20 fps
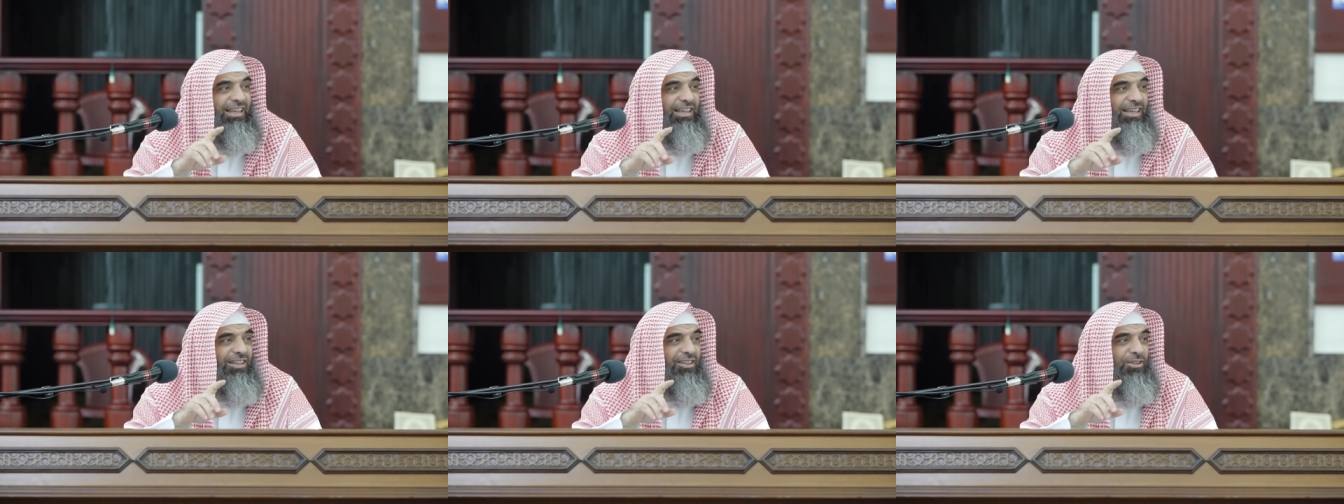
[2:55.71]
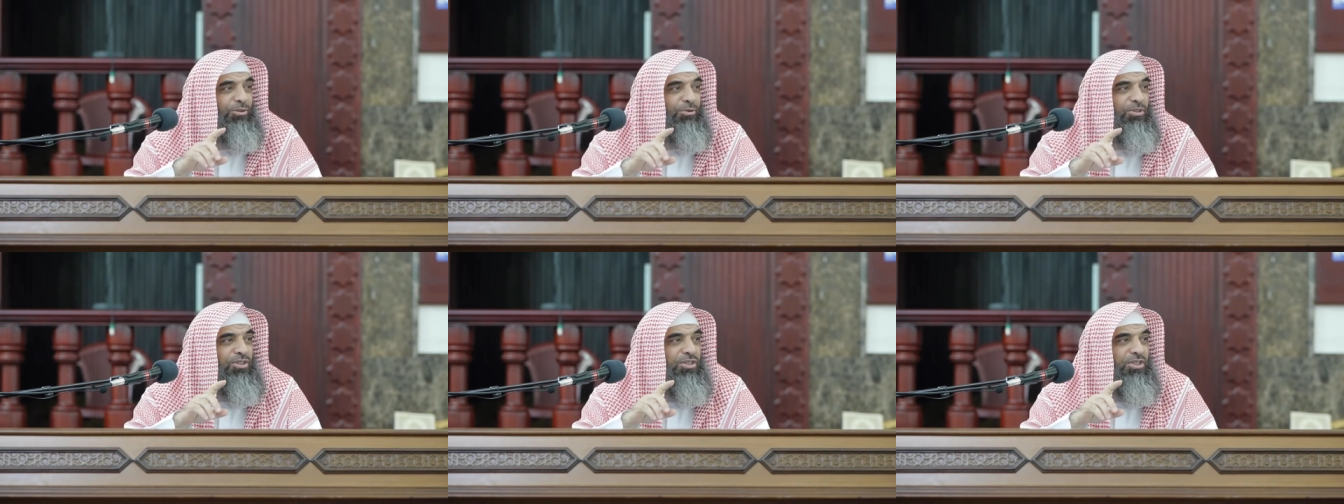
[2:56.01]

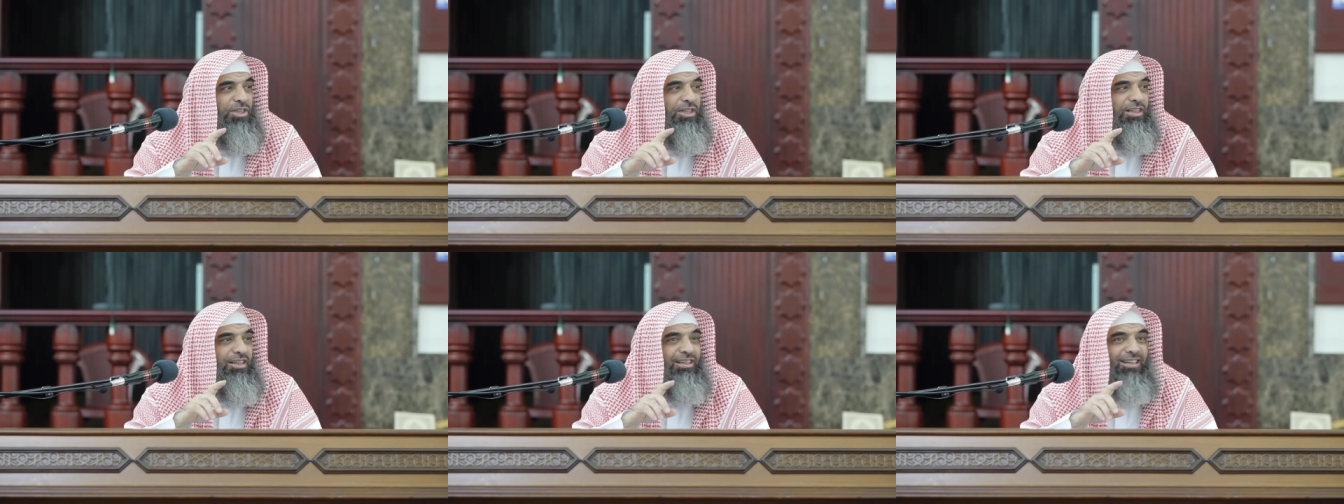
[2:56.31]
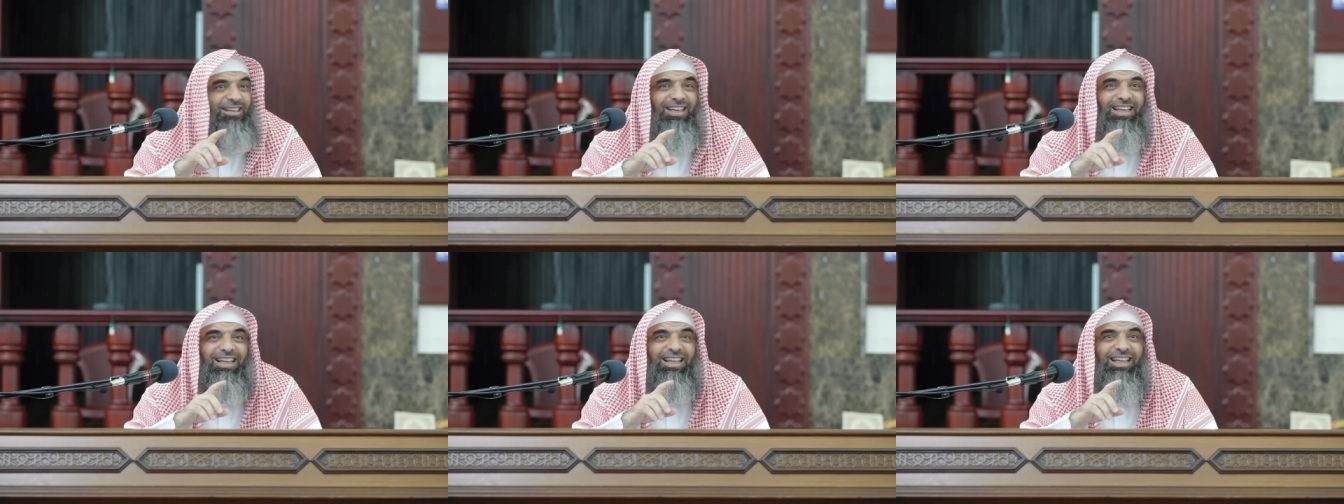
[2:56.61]
You
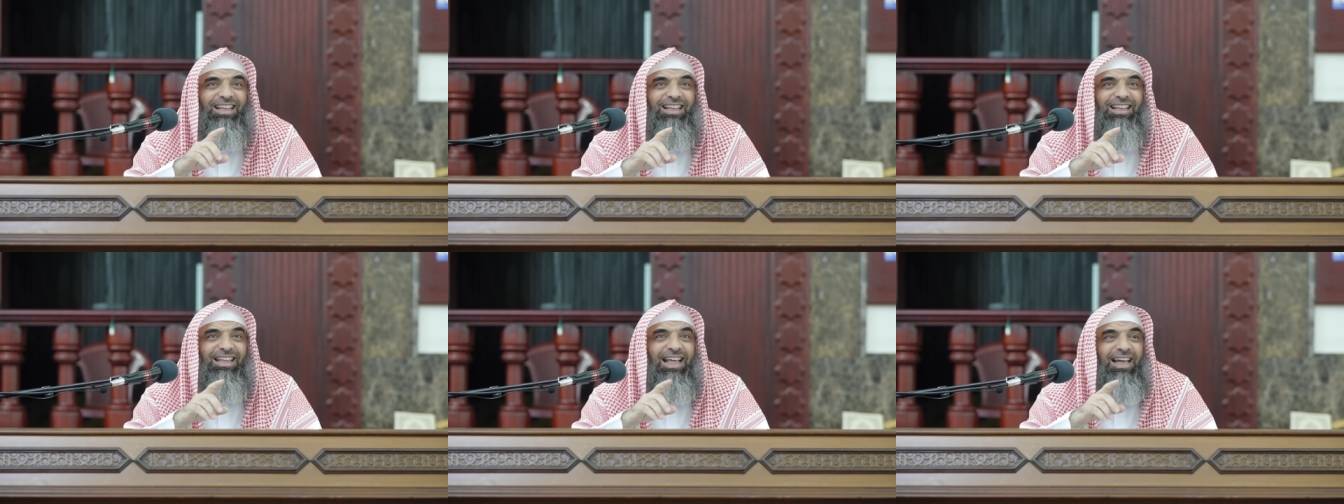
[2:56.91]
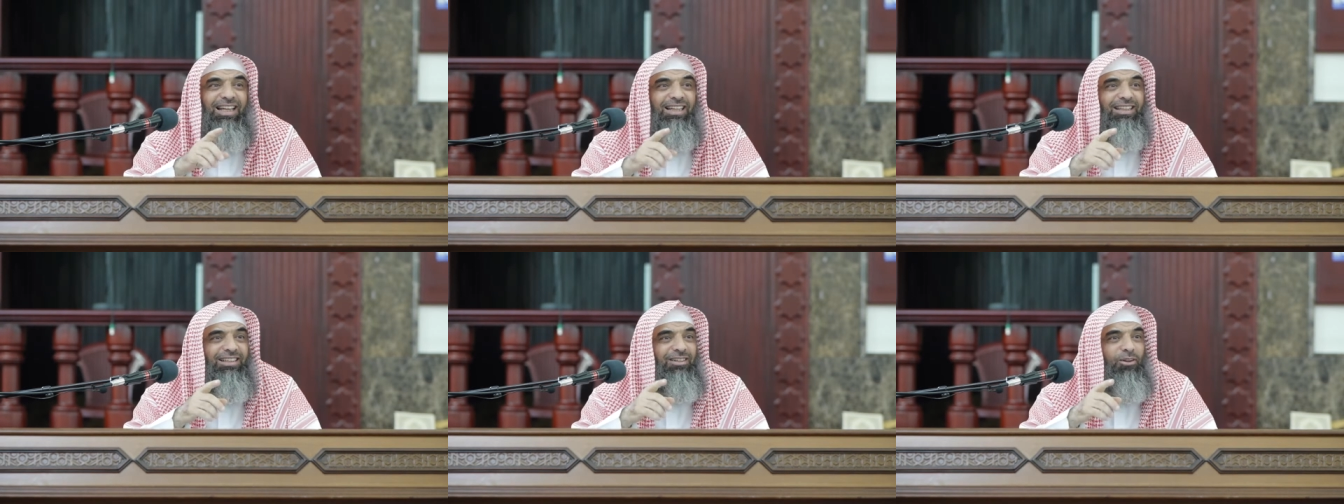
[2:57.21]
see
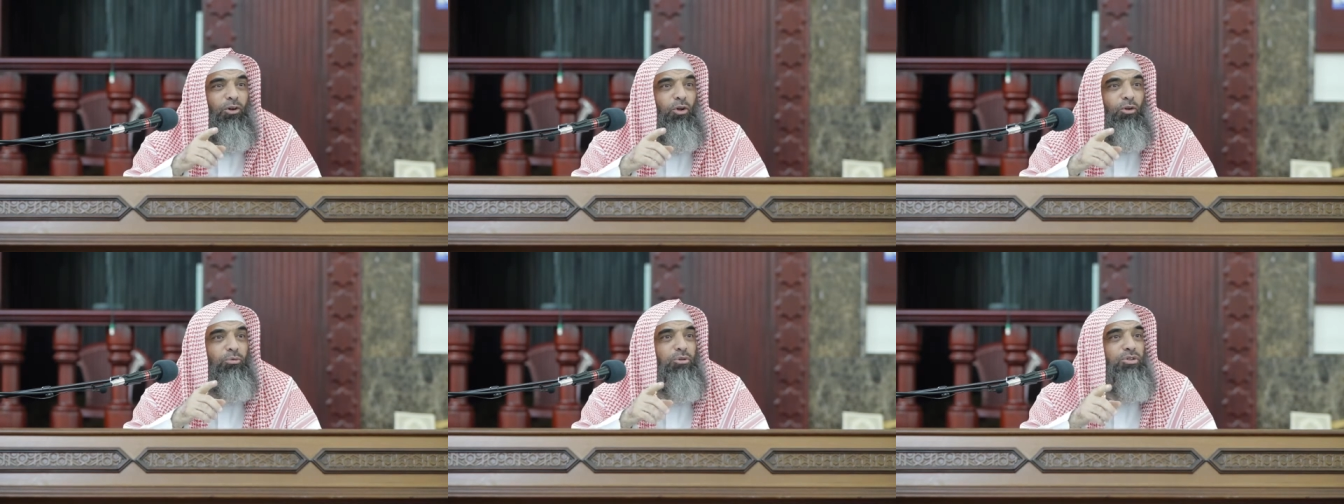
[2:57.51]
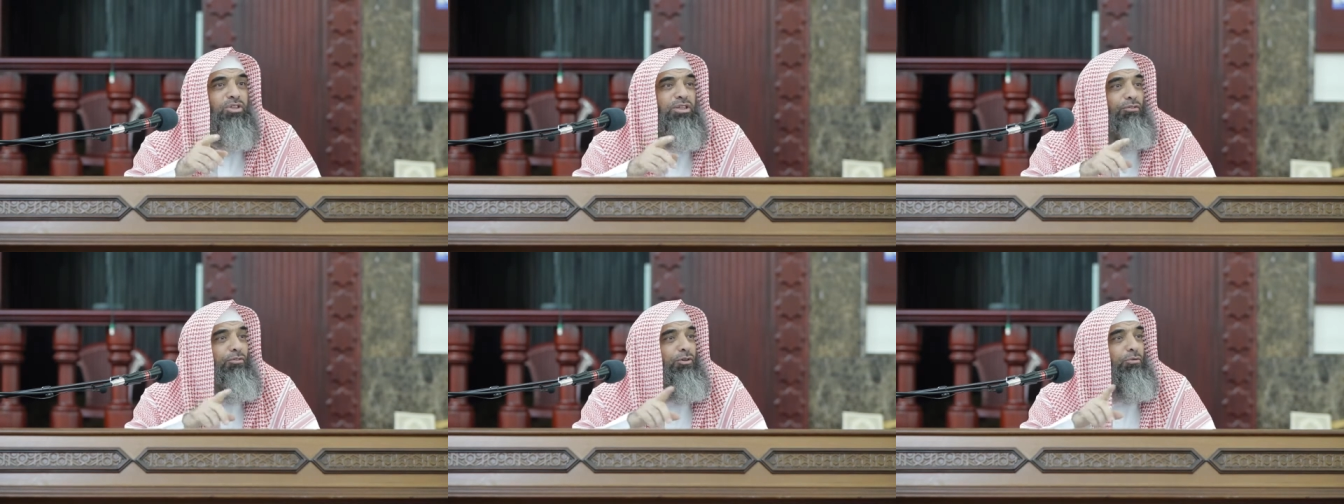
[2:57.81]
that
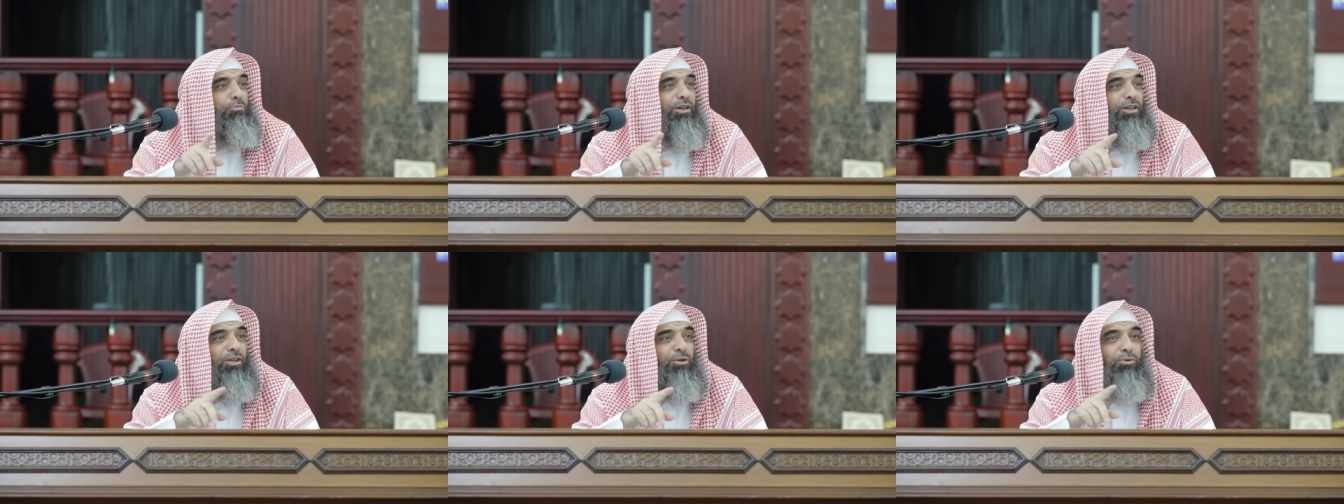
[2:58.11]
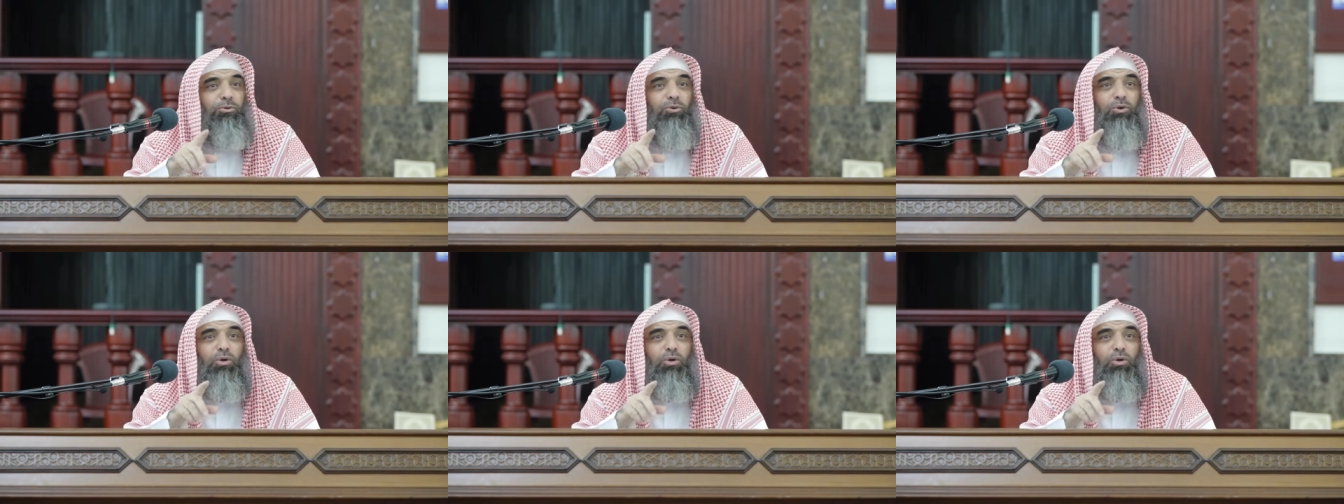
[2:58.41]
almost everybody who